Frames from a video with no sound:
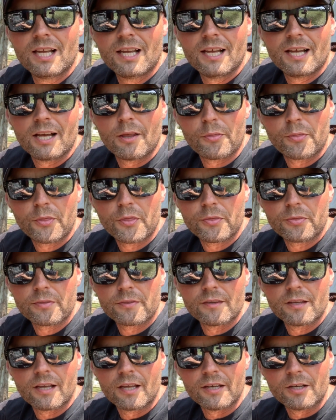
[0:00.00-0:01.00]
and
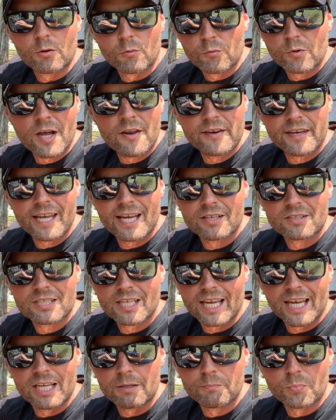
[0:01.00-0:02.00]
it'll run down to
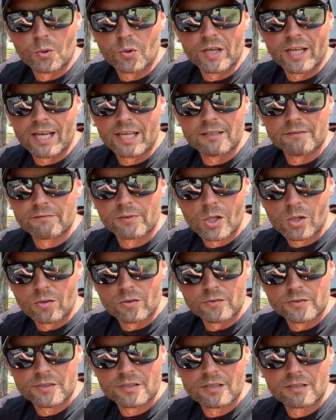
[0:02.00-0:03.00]
8.8
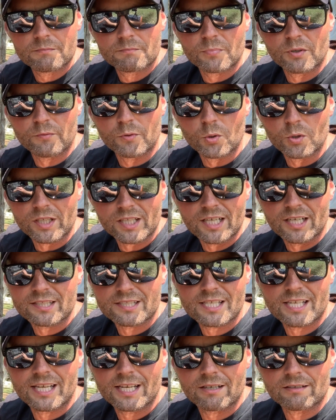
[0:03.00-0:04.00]
volts before it
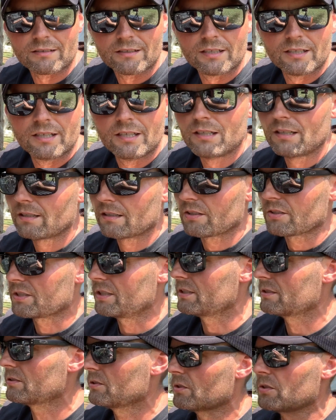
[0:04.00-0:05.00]
cuts out, because
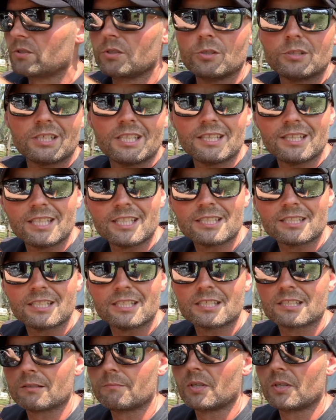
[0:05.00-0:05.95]
it's just using this system